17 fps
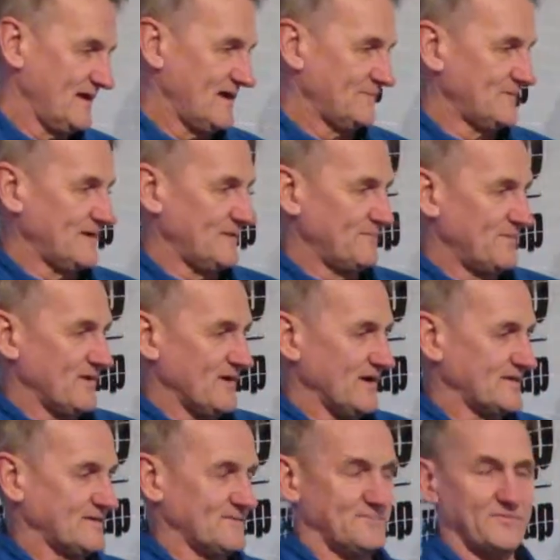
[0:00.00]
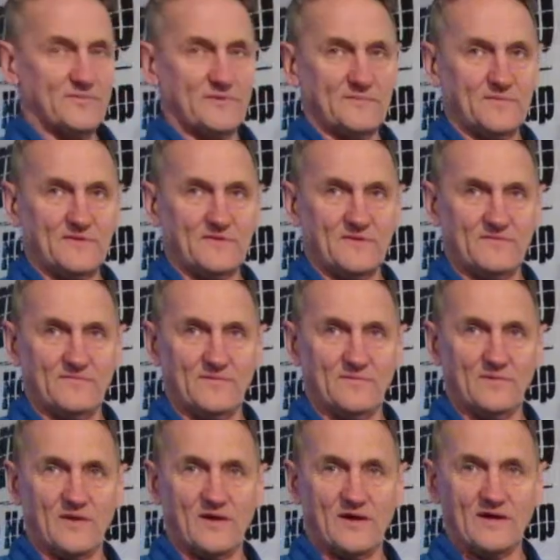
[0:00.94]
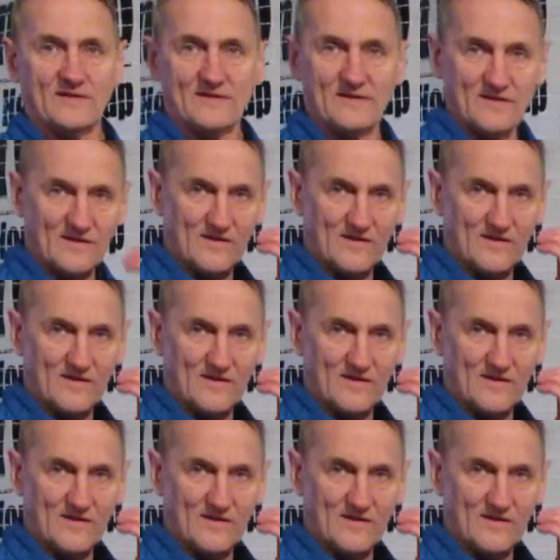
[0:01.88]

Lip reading: I'm going to mark the perimeter of the block